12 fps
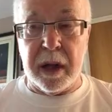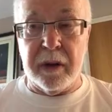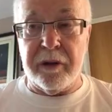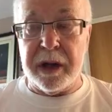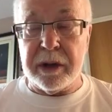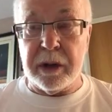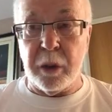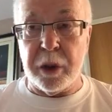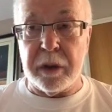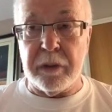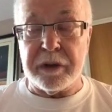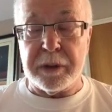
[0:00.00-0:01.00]
Evita
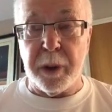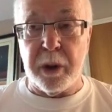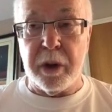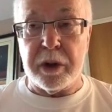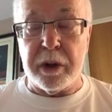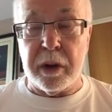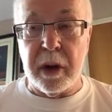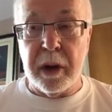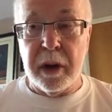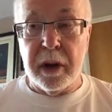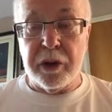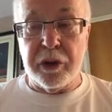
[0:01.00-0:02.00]
would have spoken
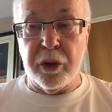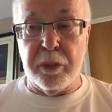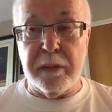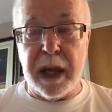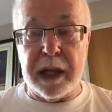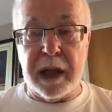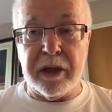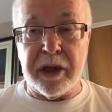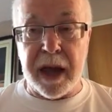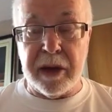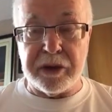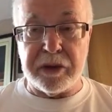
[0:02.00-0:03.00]
to many
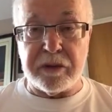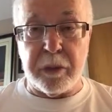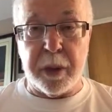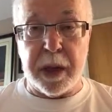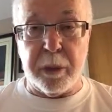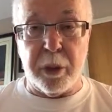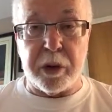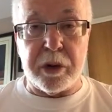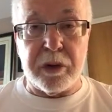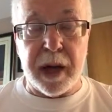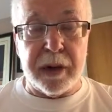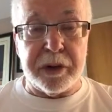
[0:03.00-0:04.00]
thousands of people
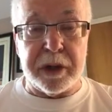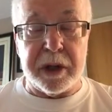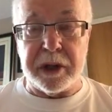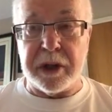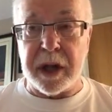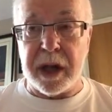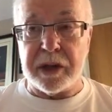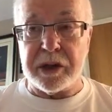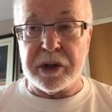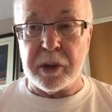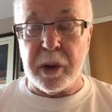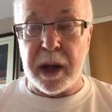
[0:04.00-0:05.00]
crowded into that
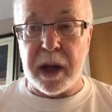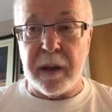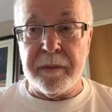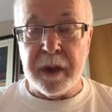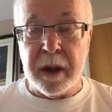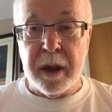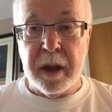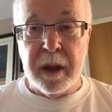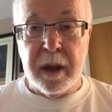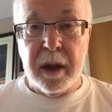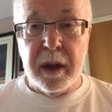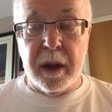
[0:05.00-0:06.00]
square.
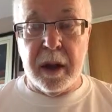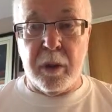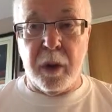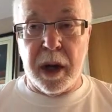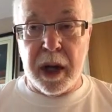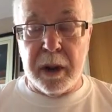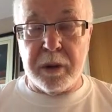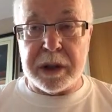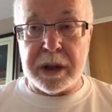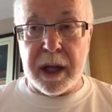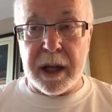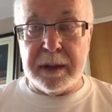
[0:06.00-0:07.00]
While I
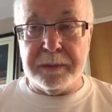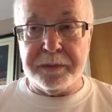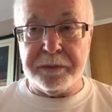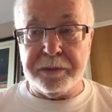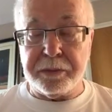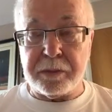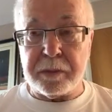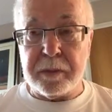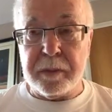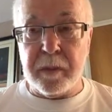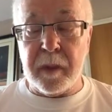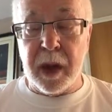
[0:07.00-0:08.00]
was there
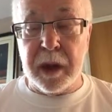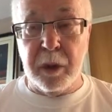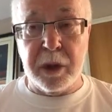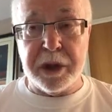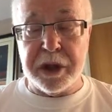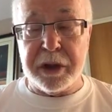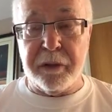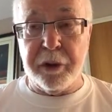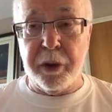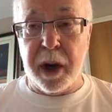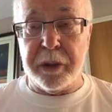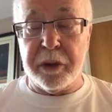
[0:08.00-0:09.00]
were just a
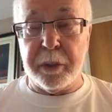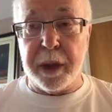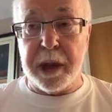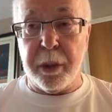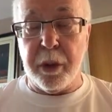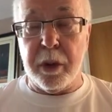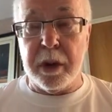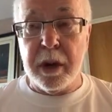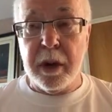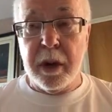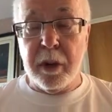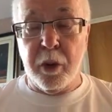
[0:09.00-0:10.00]
few hundred people
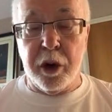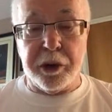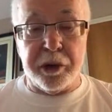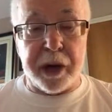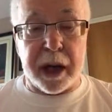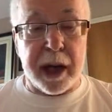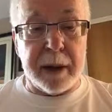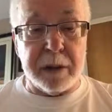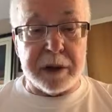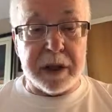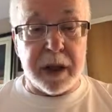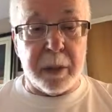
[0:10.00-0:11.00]
wandering
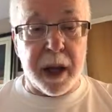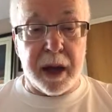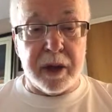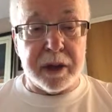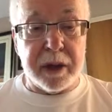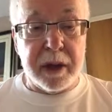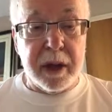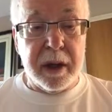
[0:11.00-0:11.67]
aimlessly about,